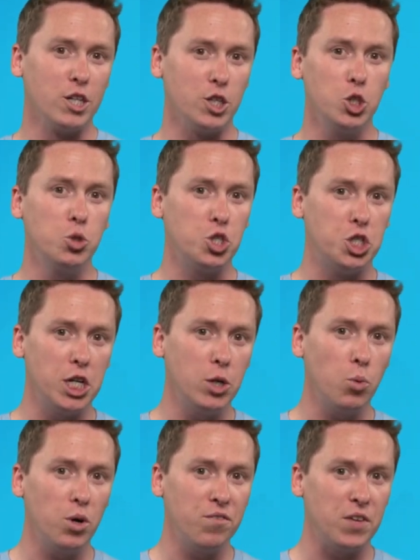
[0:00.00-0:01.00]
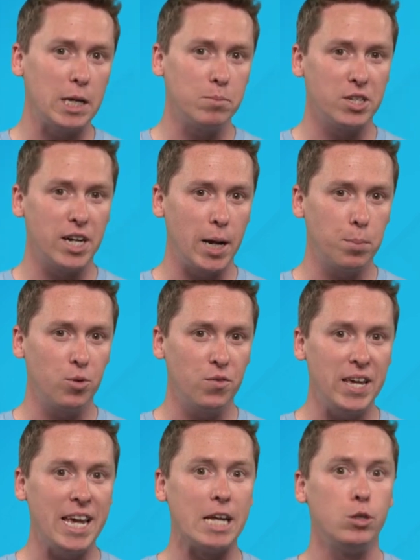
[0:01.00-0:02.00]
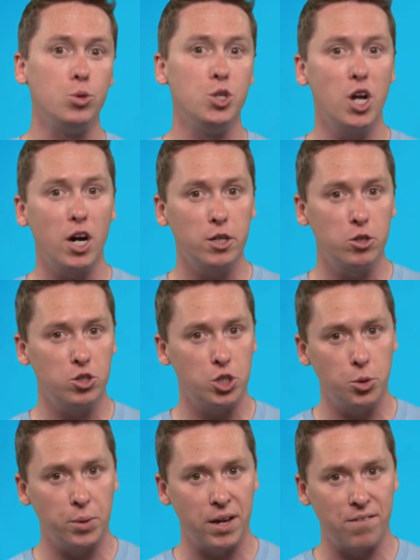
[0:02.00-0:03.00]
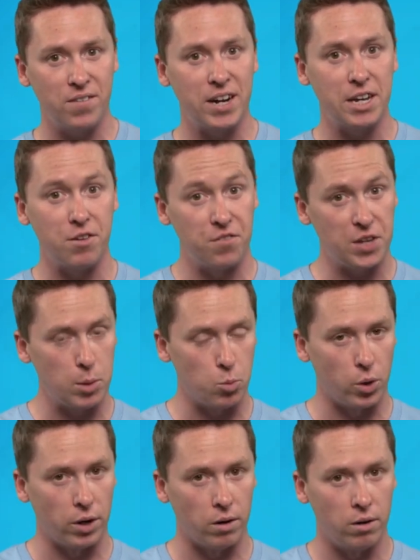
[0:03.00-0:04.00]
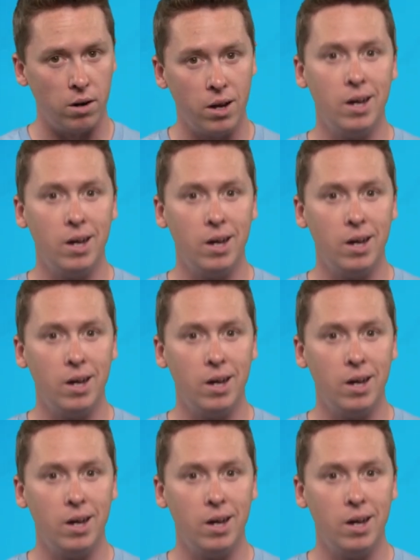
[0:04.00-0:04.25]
use Gen 1 VMs in Hyper-V and do not use UEFI in VMware.